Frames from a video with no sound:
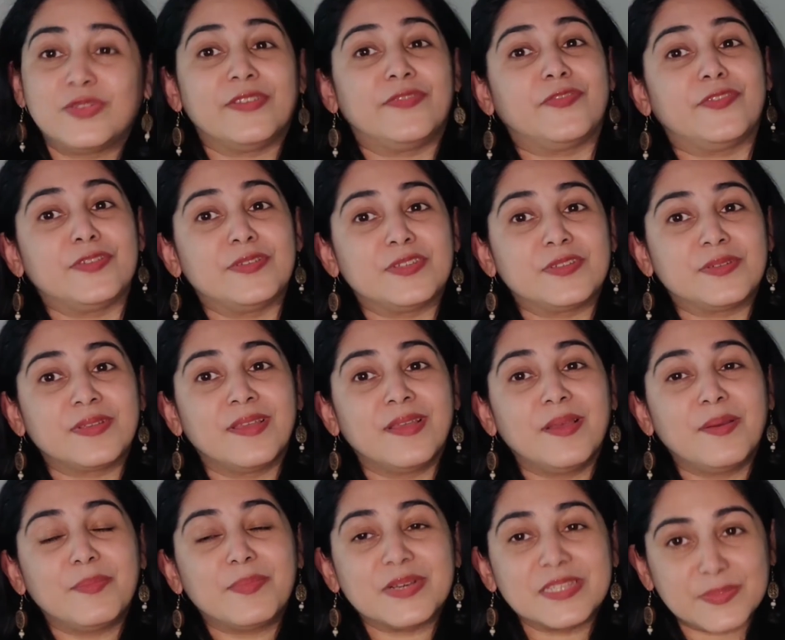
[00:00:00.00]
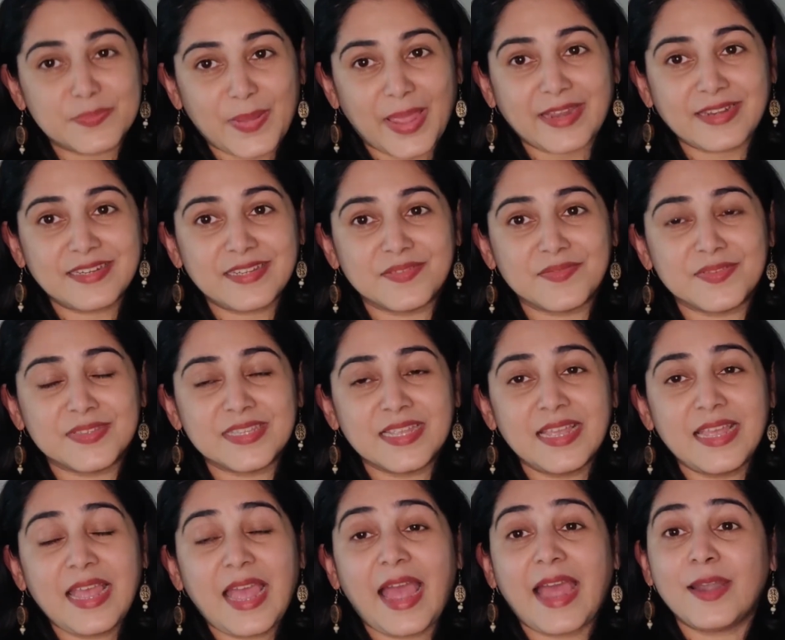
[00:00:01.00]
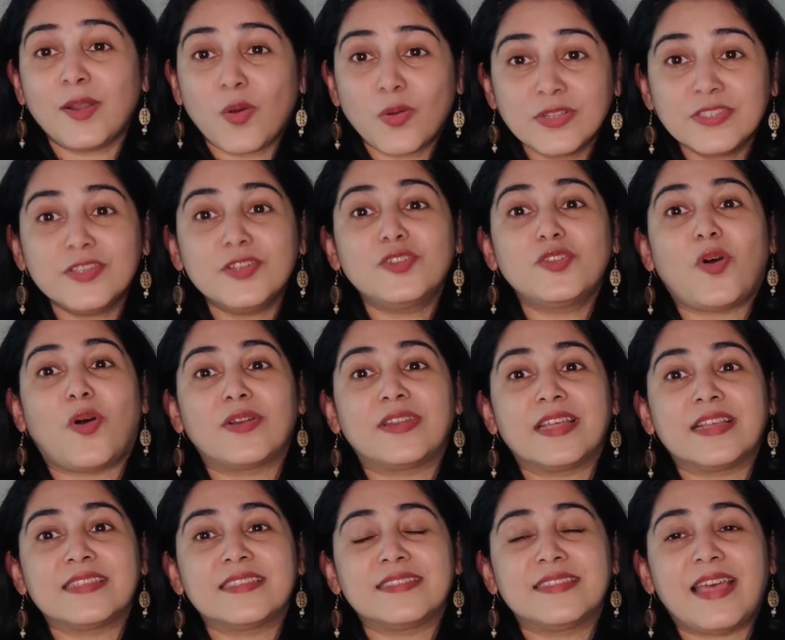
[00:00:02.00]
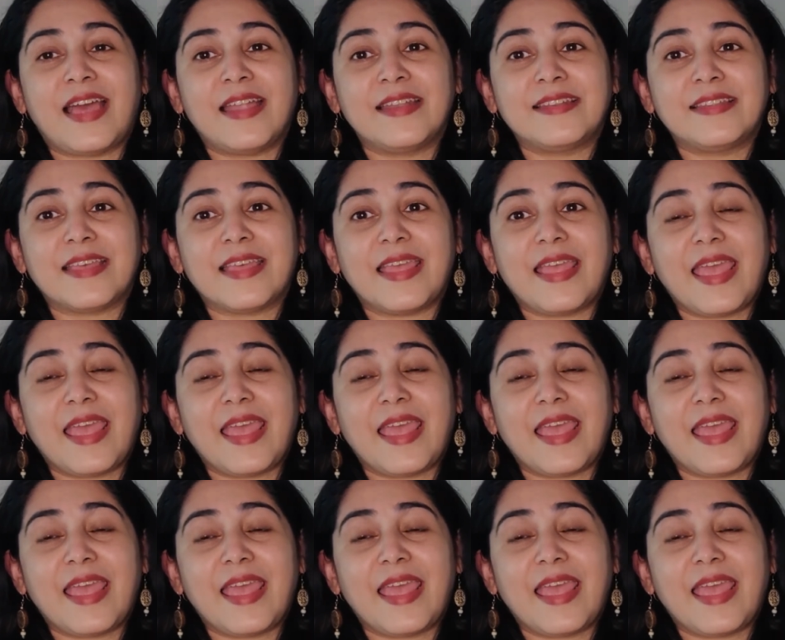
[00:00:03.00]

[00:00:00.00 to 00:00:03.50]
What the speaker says: to different perspectives and also taught us that